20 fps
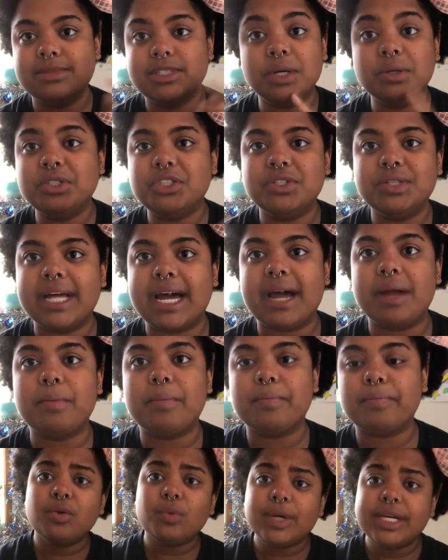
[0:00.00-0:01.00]
Don't do
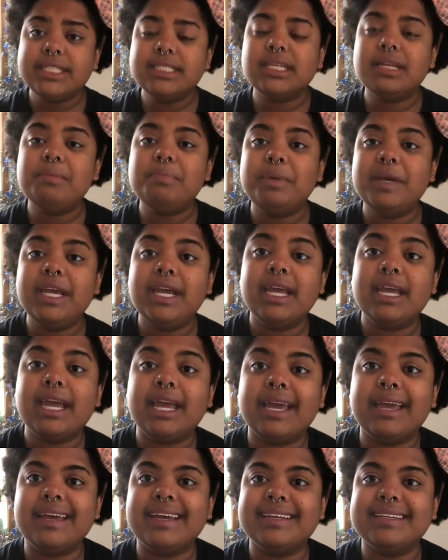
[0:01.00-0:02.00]
that. The reason being
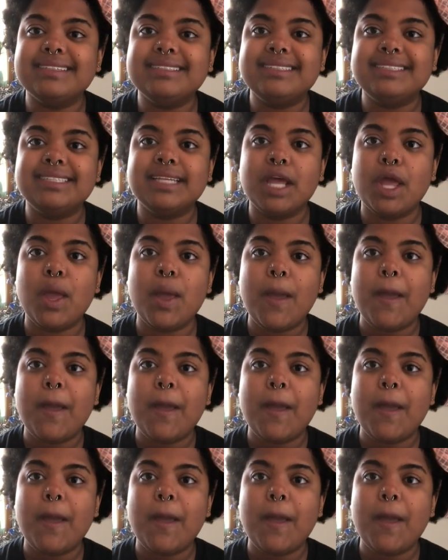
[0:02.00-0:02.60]
is,